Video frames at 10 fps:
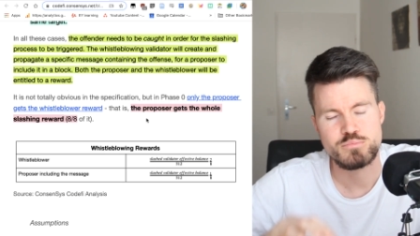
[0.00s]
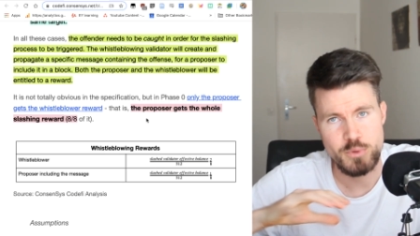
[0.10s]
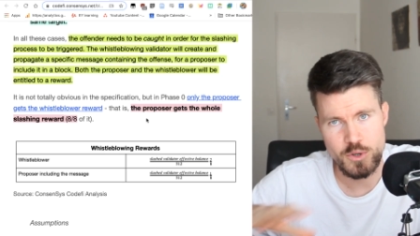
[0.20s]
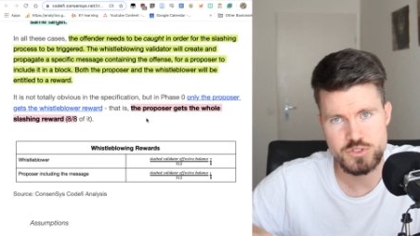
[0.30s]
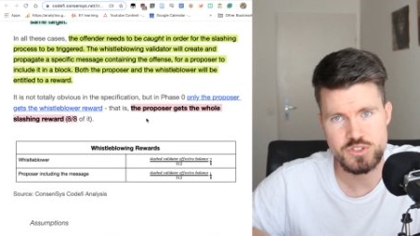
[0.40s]

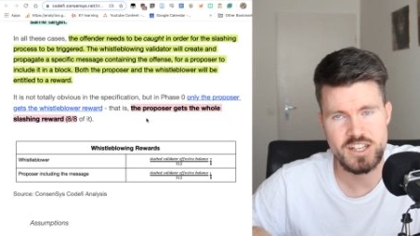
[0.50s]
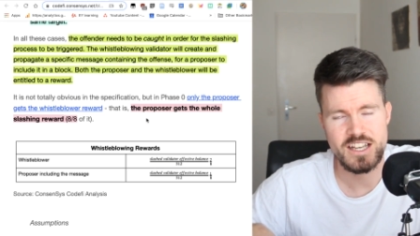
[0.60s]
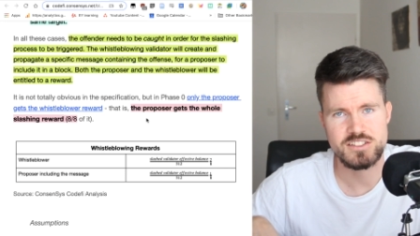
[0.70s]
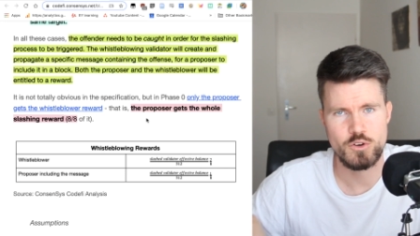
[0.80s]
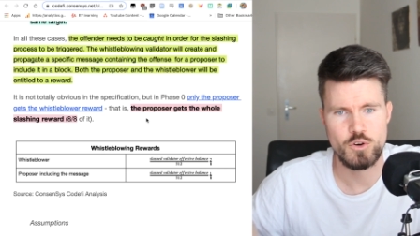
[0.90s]
proposer
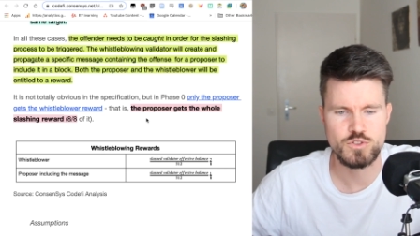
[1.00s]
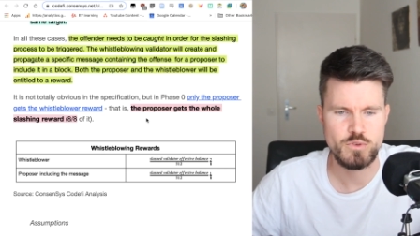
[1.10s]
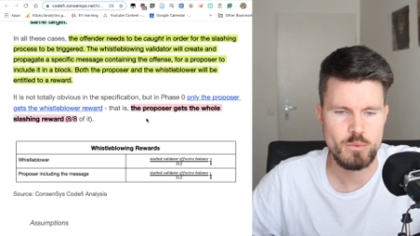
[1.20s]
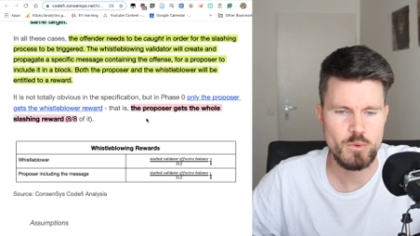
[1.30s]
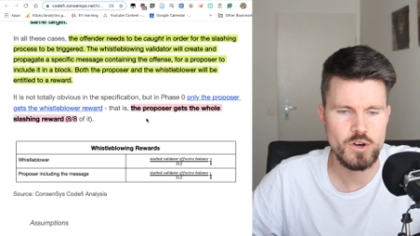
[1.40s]
gets the whole
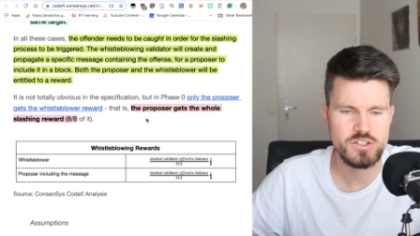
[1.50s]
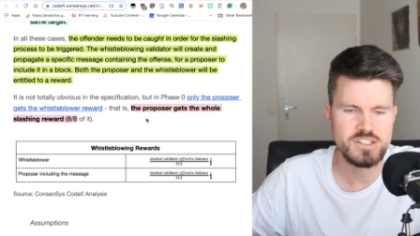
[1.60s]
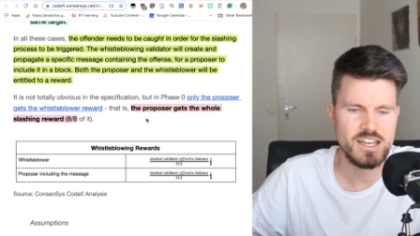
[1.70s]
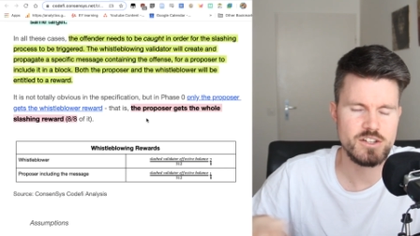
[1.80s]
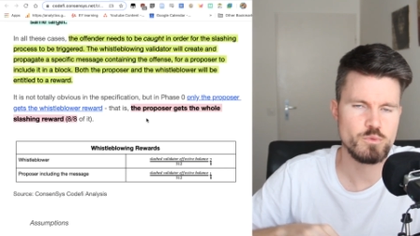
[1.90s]
reward
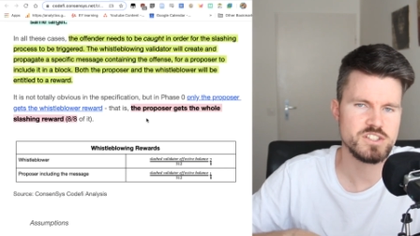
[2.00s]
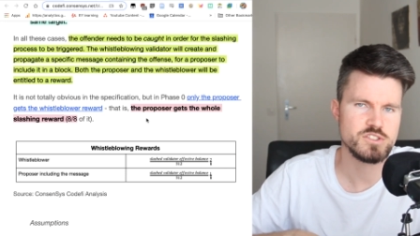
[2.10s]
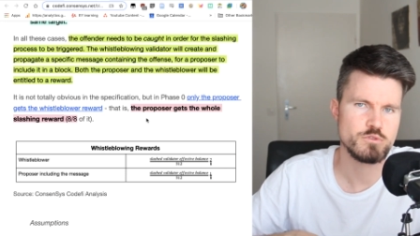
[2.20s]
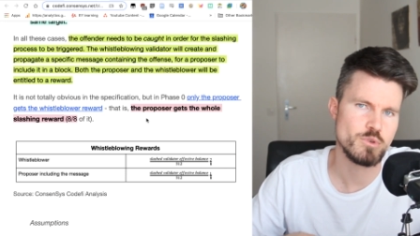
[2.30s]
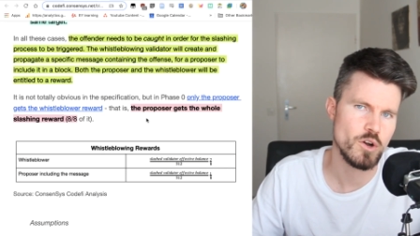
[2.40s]
and the
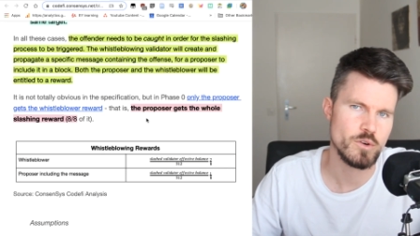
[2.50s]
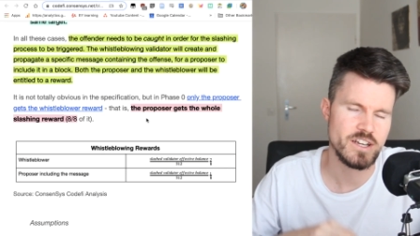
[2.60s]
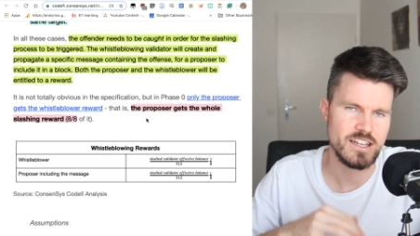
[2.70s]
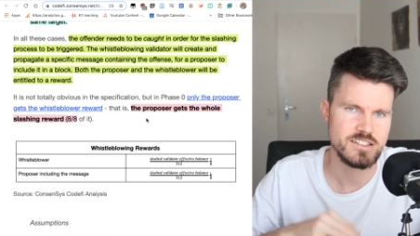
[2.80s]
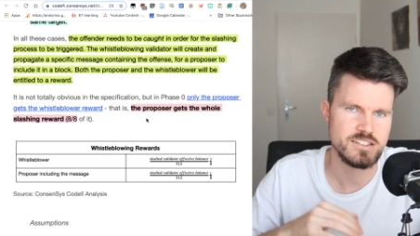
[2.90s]
whistleblower
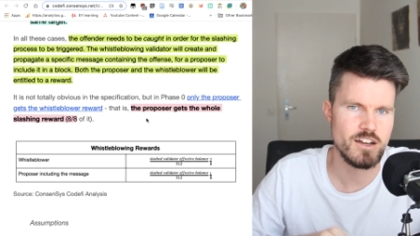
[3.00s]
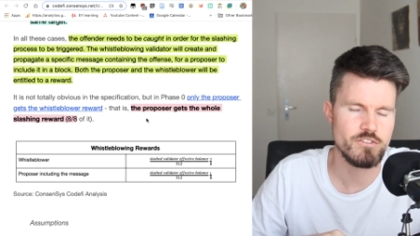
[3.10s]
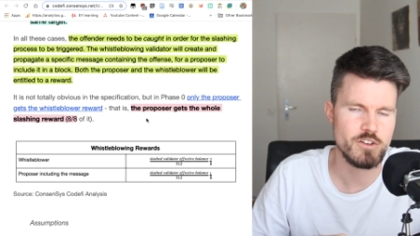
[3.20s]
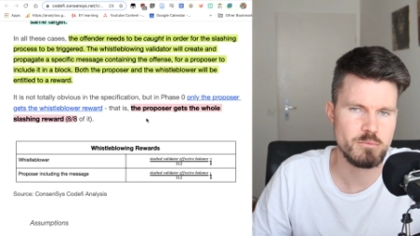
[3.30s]
gets nothing.